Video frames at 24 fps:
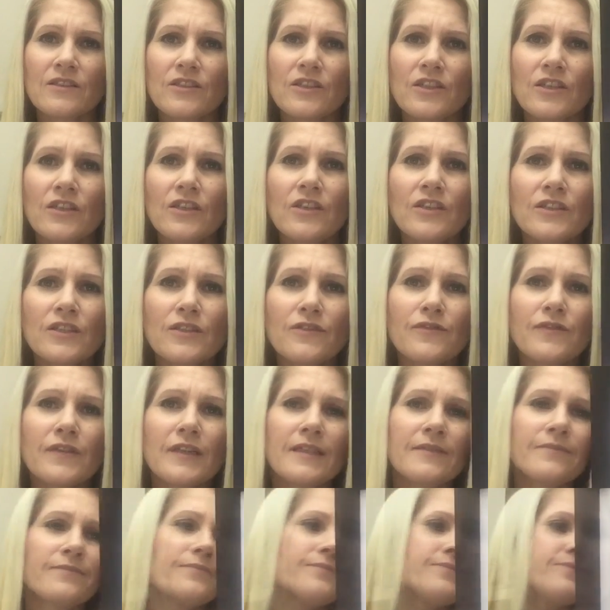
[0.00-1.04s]
So lots of
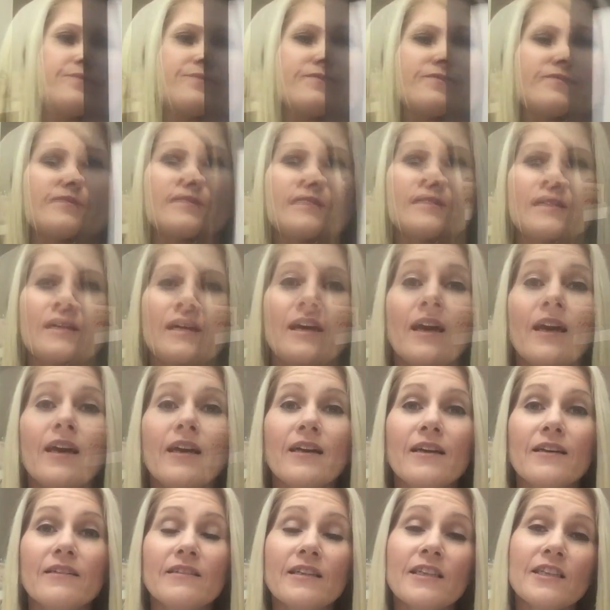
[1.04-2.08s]
fun.
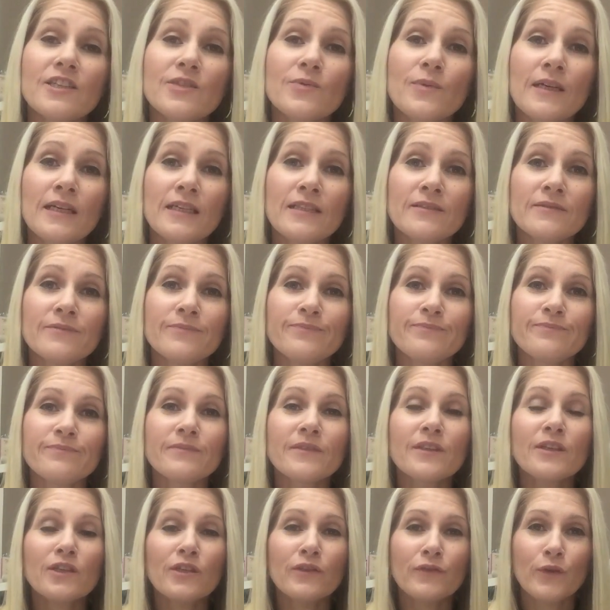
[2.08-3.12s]
Next one,
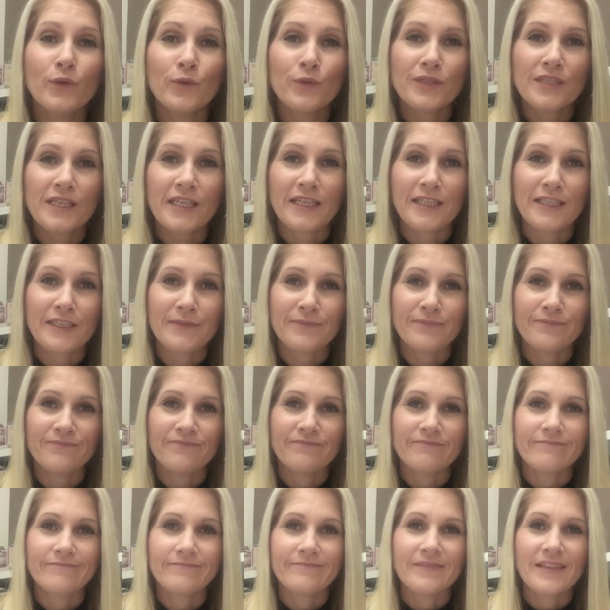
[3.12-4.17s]
you've all seen it.
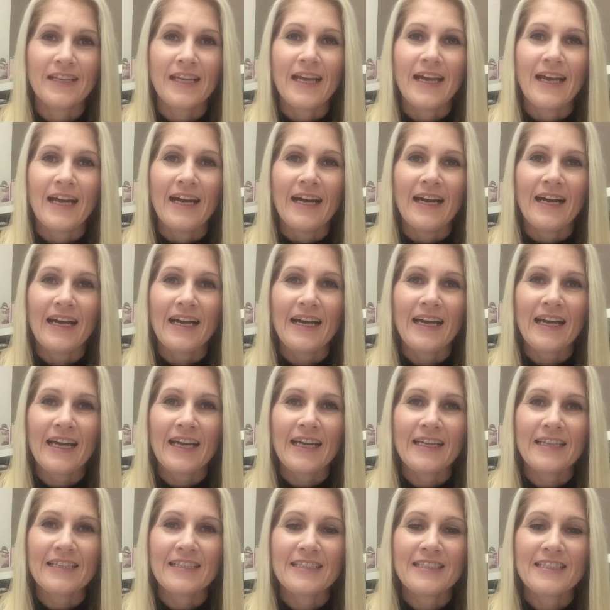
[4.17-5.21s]

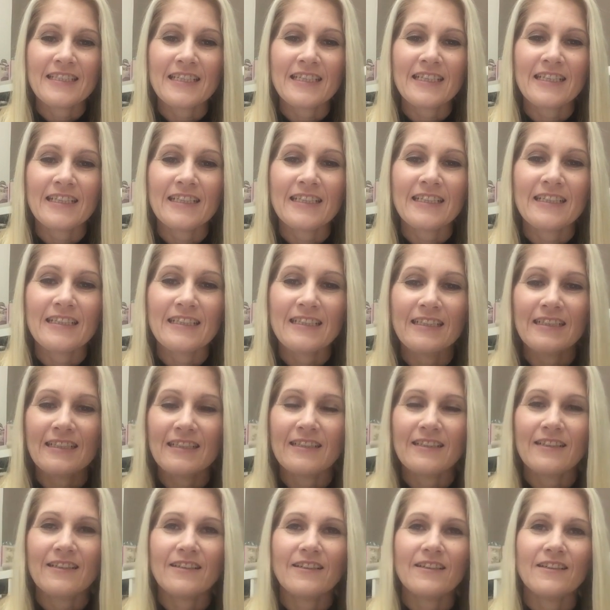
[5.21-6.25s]
And
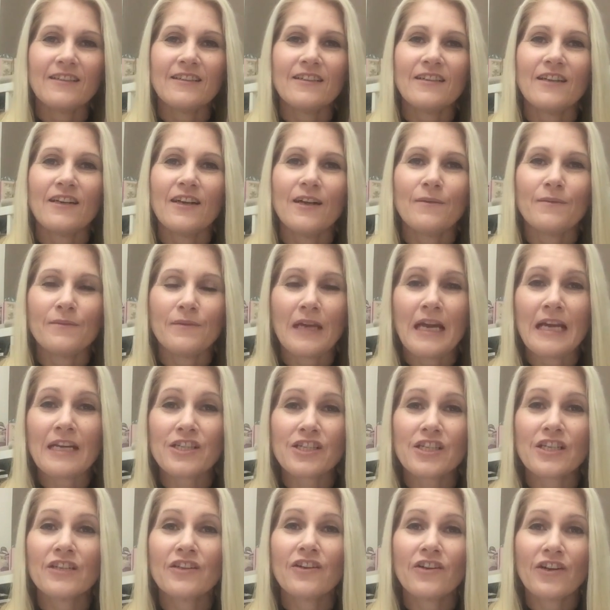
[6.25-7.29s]
I'm
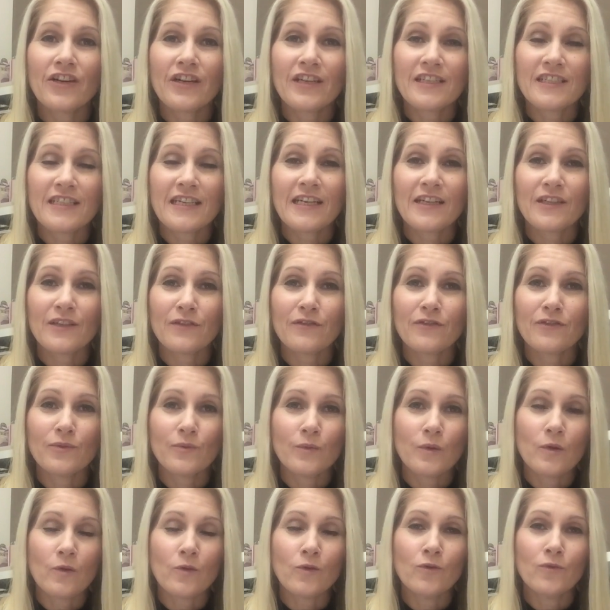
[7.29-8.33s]
actually not going to take it off the
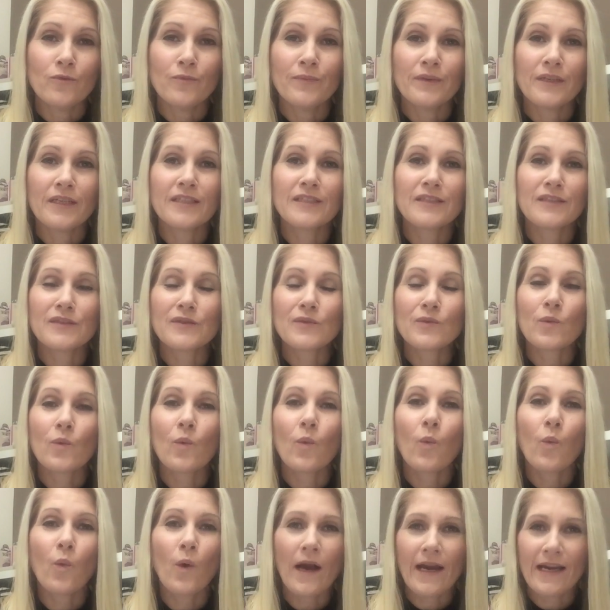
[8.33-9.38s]
wall because it's
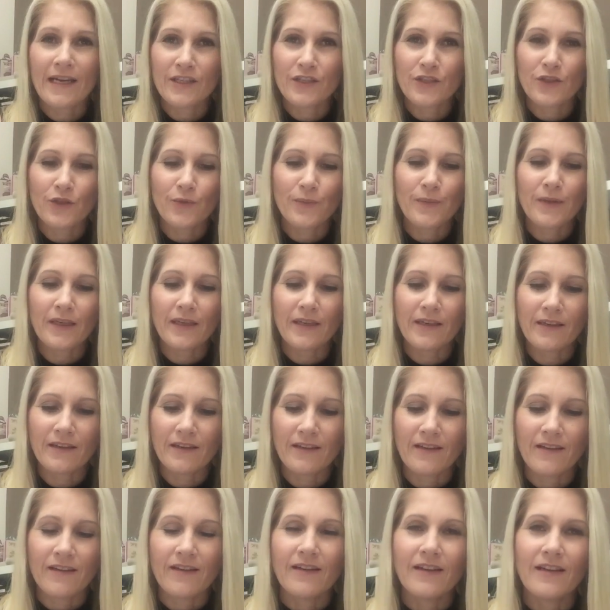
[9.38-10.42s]
way too big.
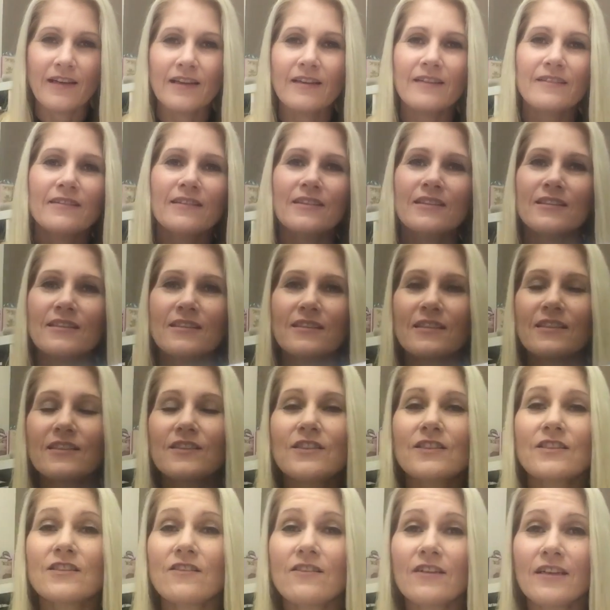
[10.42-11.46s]
This is the
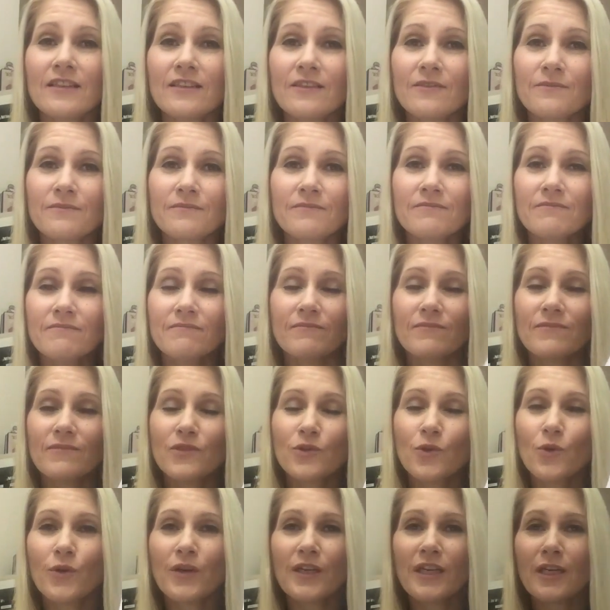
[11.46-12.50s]
design I'm
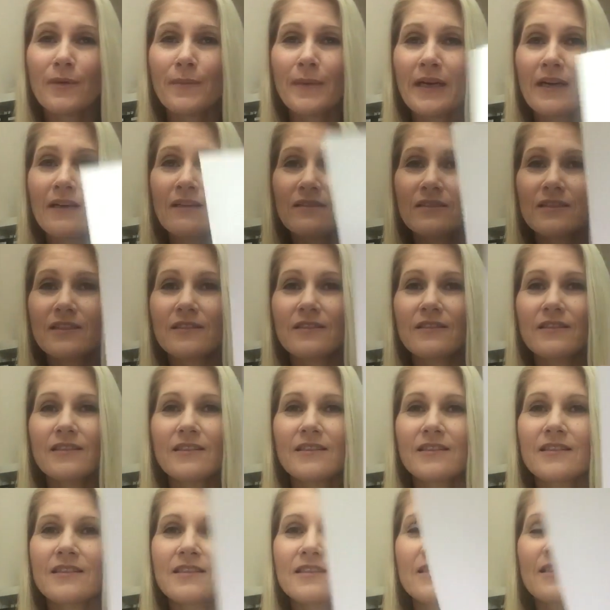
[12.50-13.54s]
talking about,
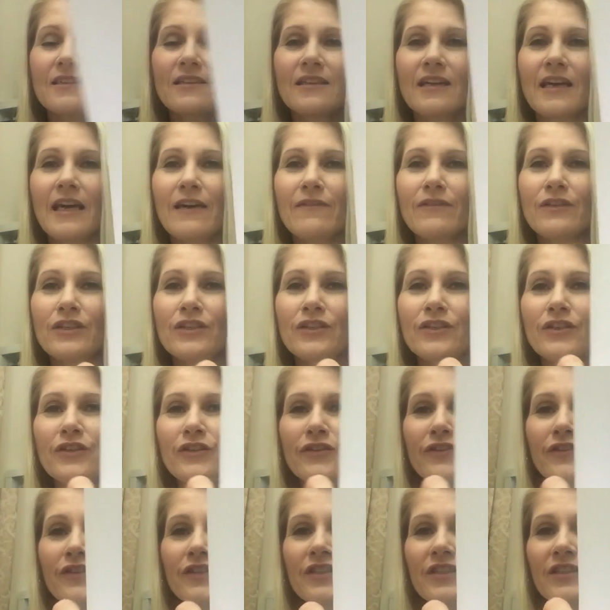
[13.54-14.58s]
is Heaven and
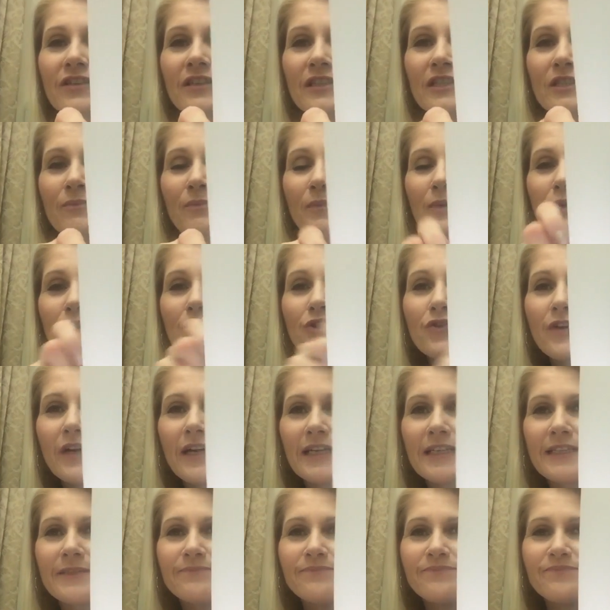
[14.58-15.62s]
Earth Designs Blue
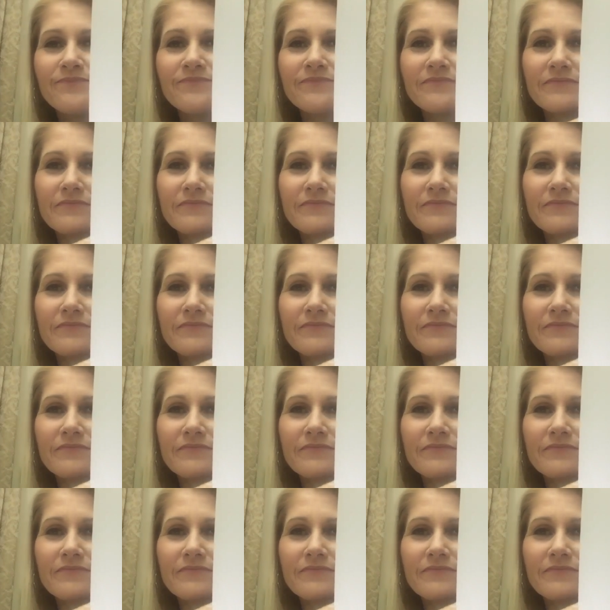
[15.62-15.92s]
Dragon.